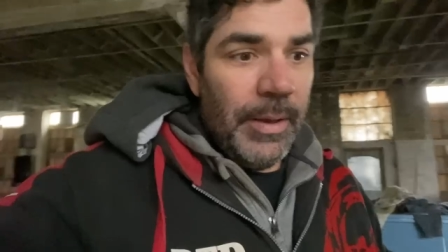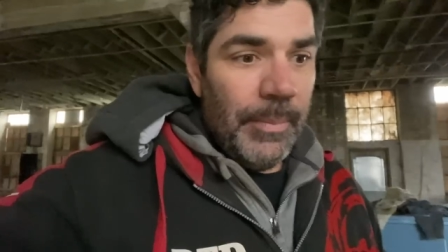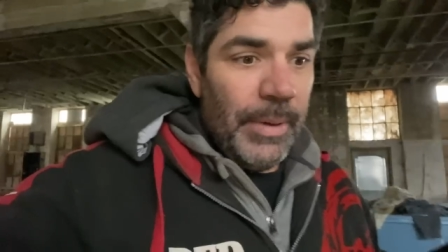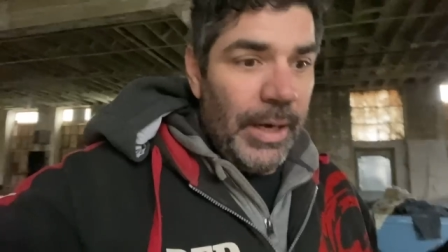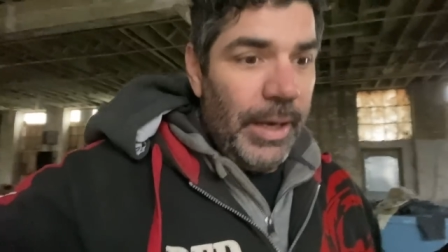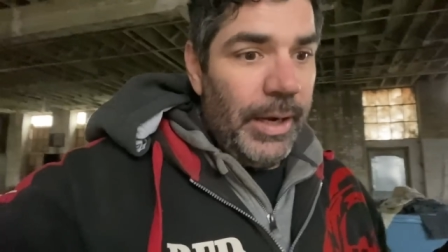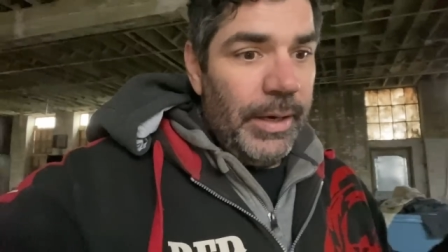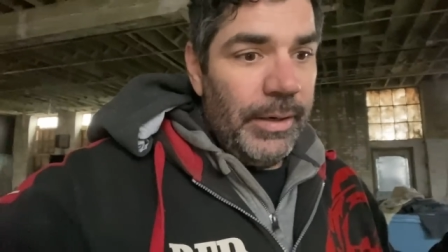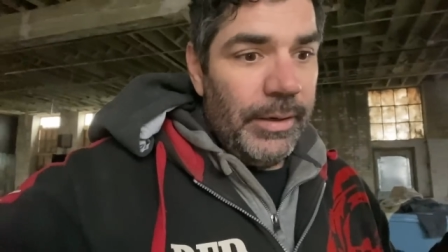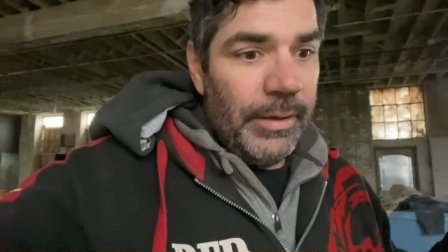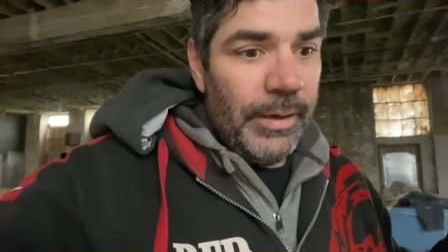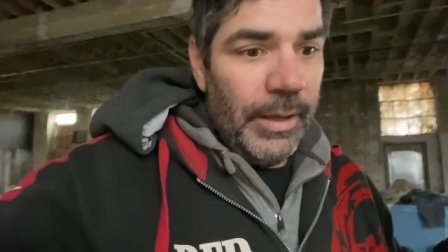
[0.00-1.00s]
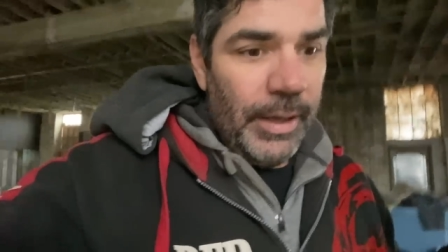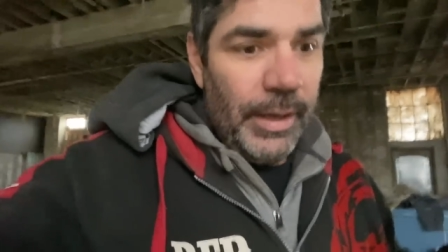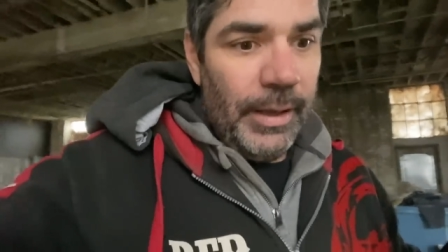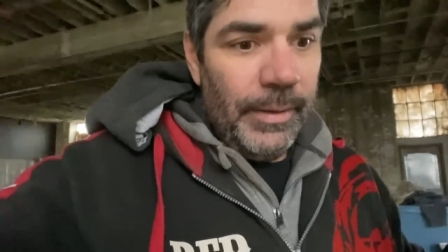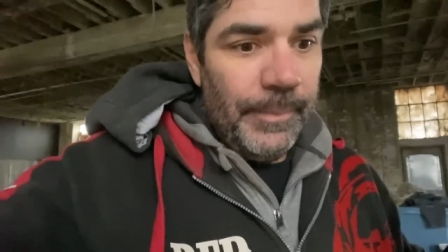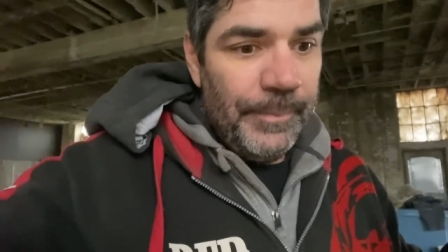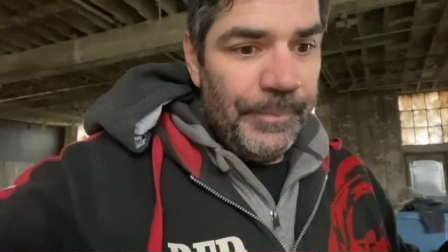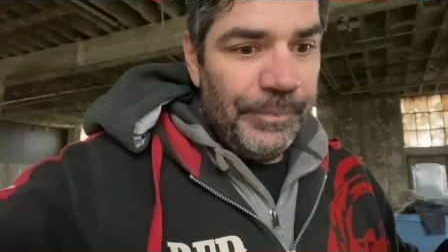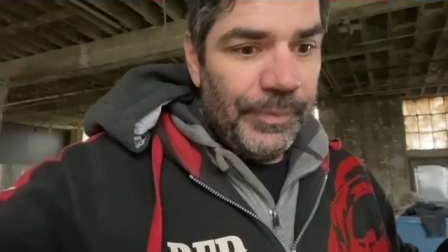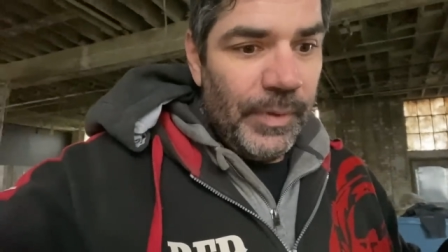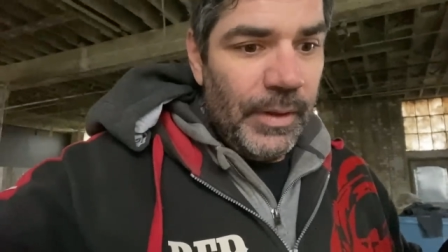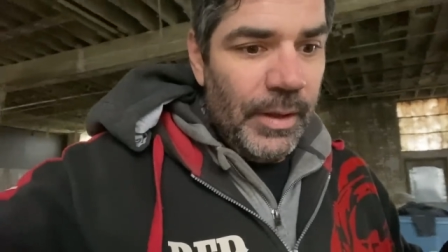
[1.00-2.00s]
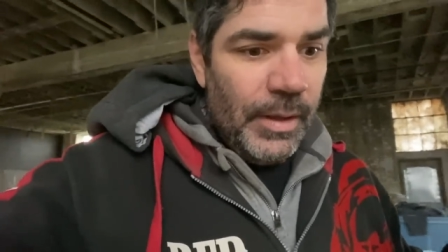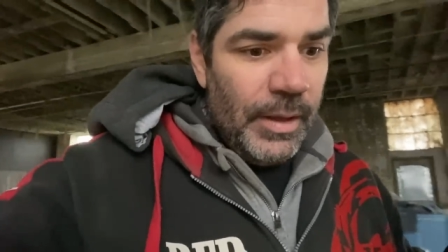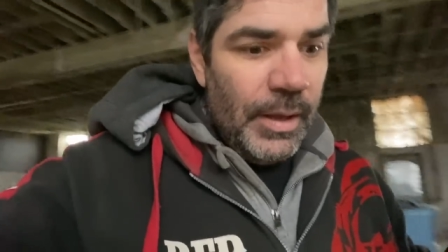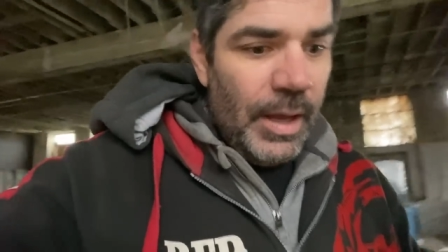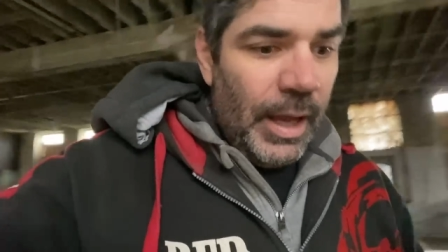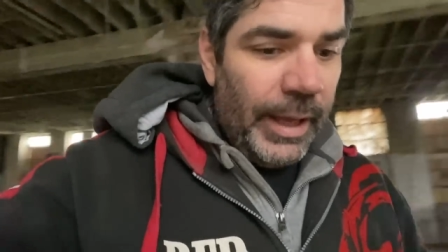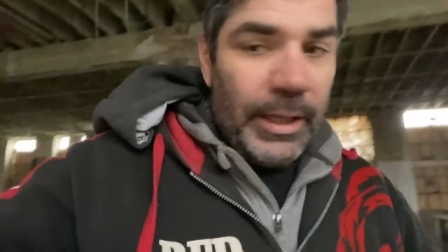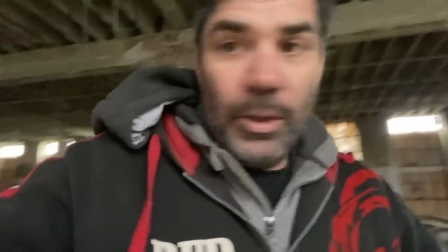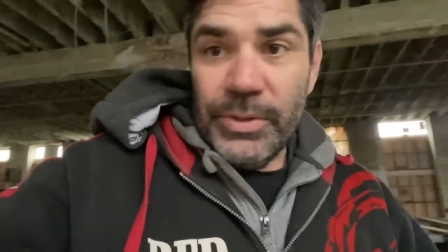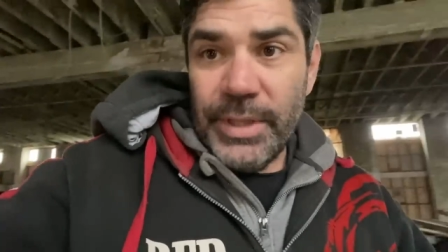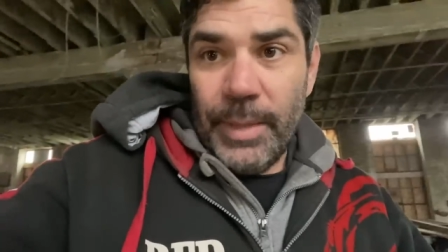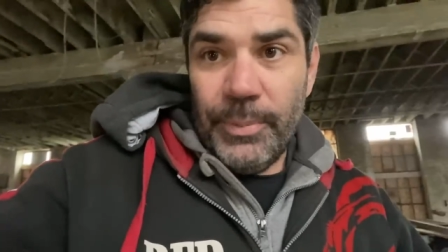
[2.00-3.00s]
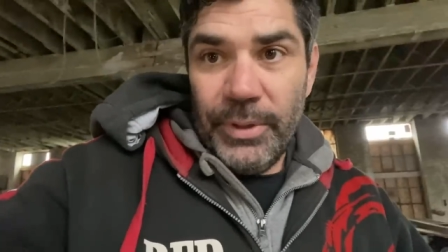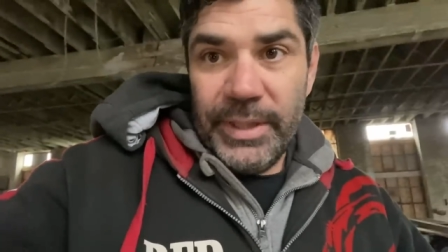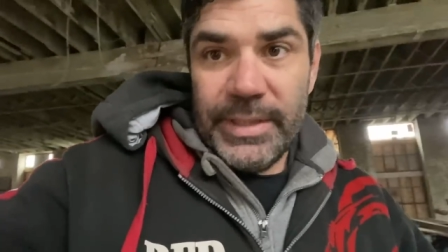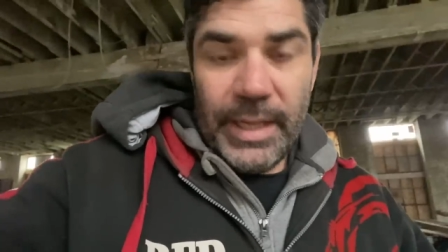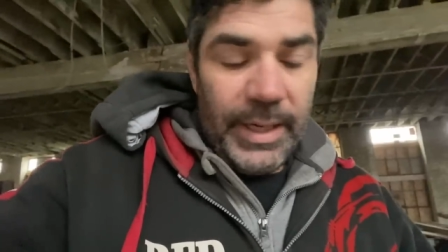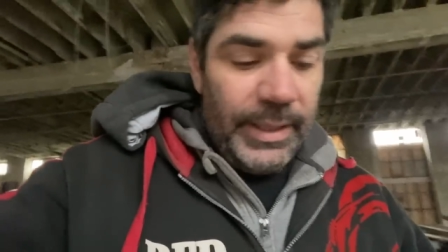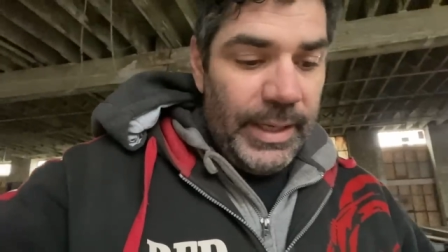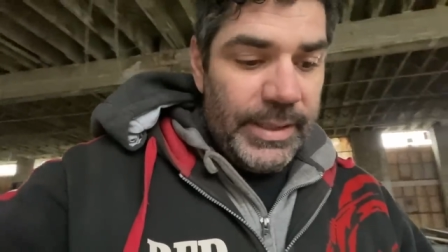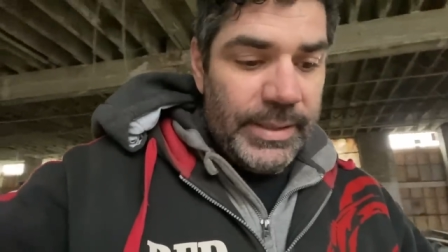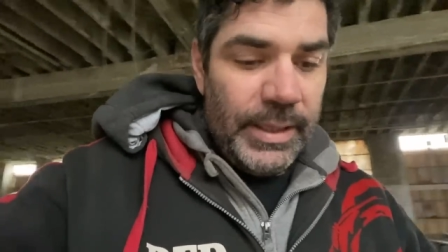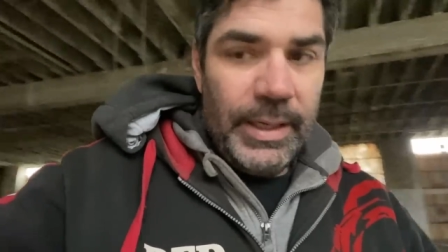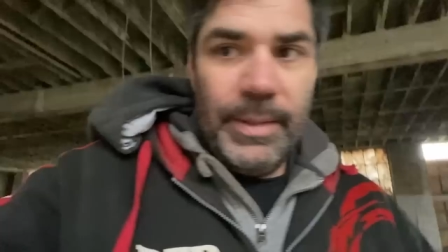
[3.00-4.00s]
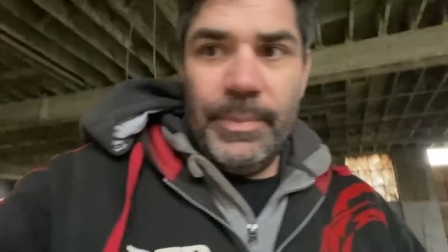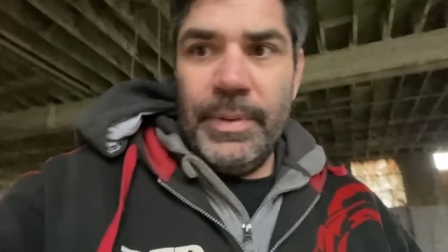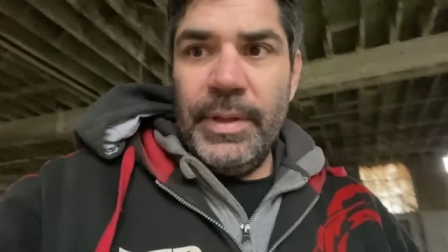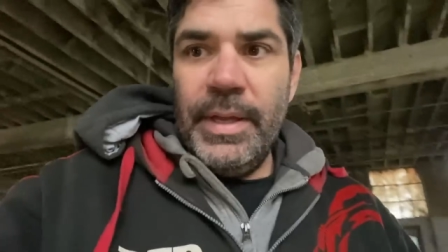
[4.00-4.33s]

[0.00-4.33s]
But I, uh, I closed it up really tight last time.